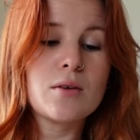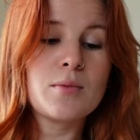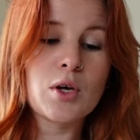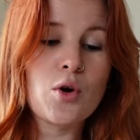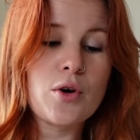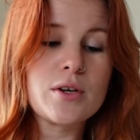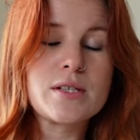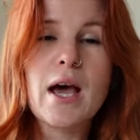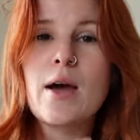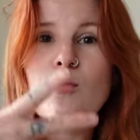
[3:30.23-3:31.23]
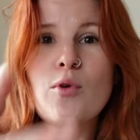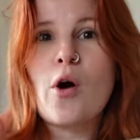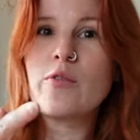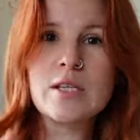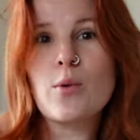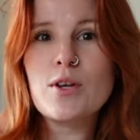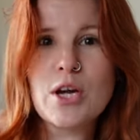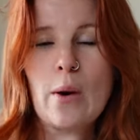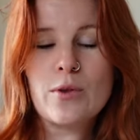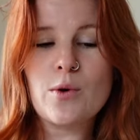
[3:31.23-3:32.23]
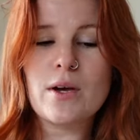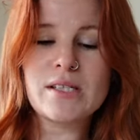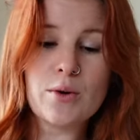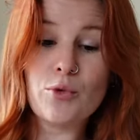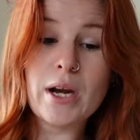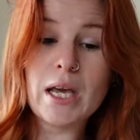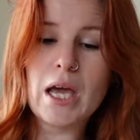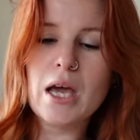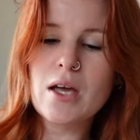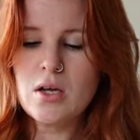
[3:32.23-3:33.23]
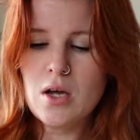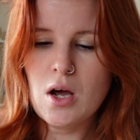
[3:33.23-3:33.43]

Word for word: because I obviously want to chat with you as I'm reading it.